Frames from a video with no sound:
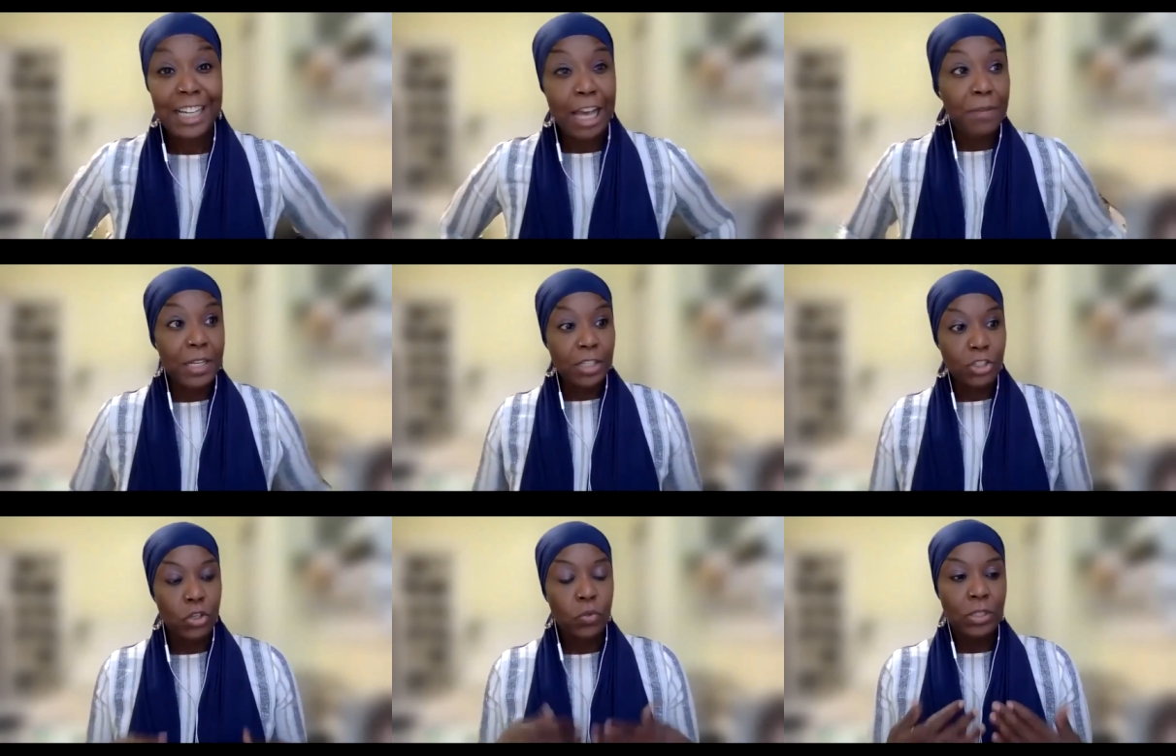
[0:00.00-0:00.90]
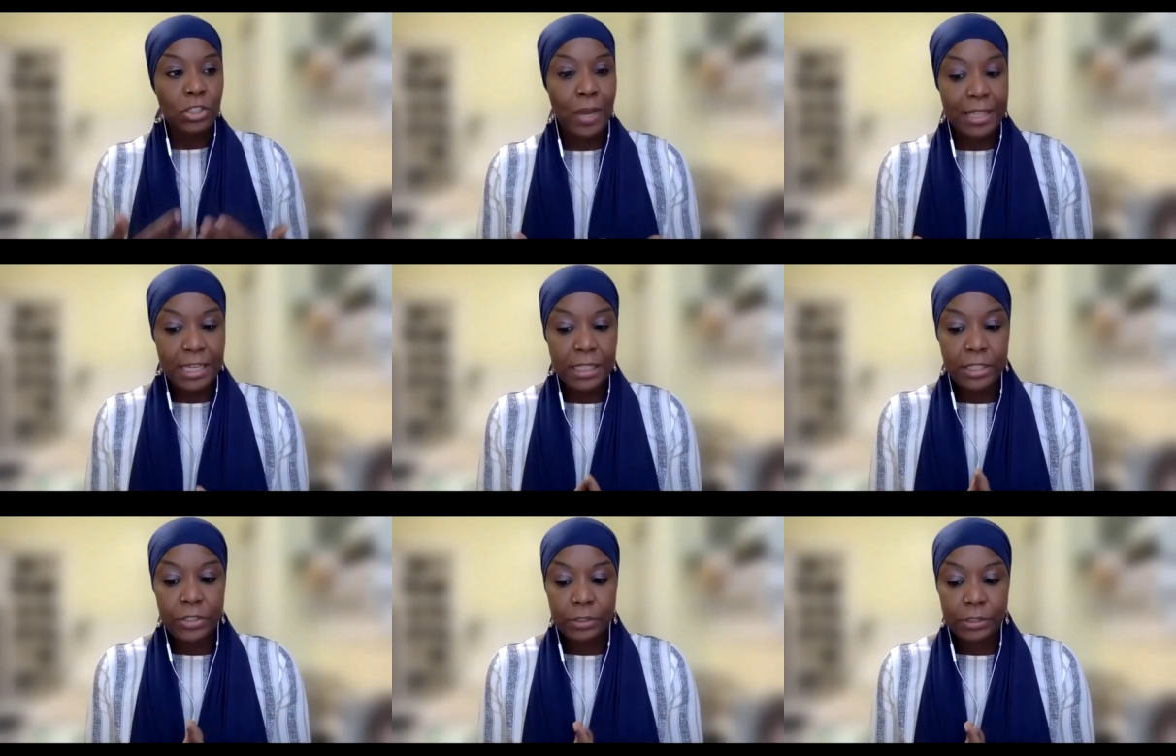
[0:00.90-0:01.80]
I mean, so I think
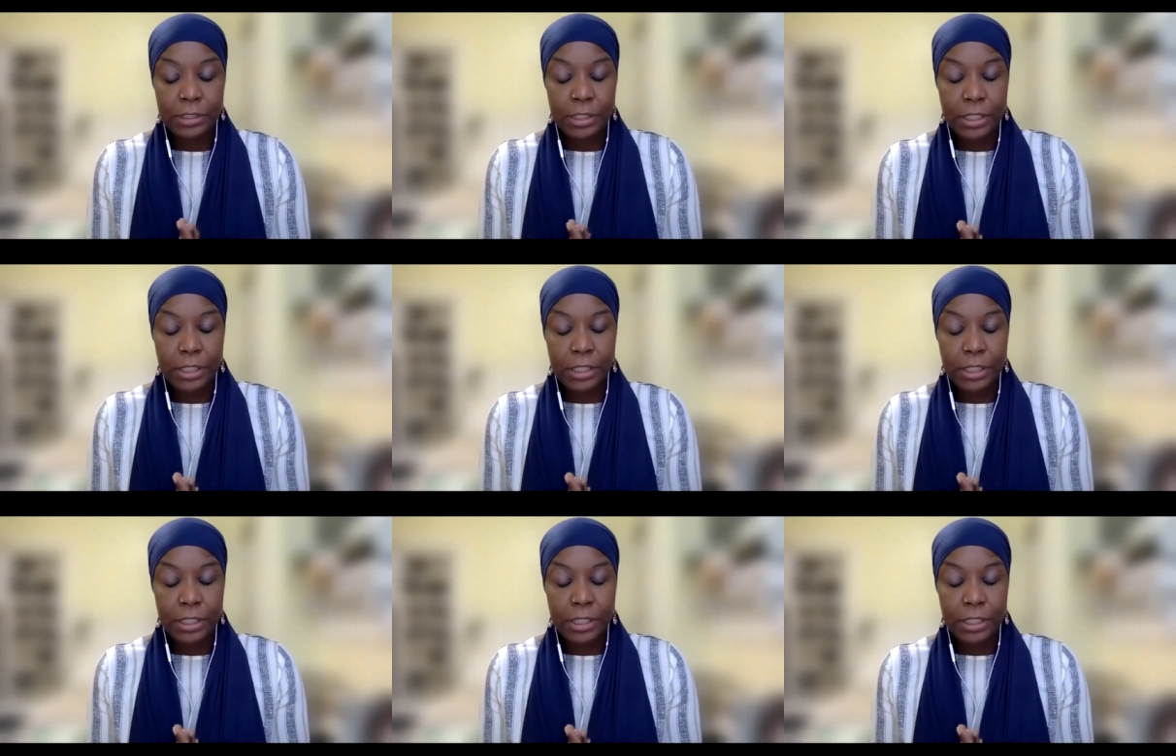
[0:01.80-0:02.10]
there's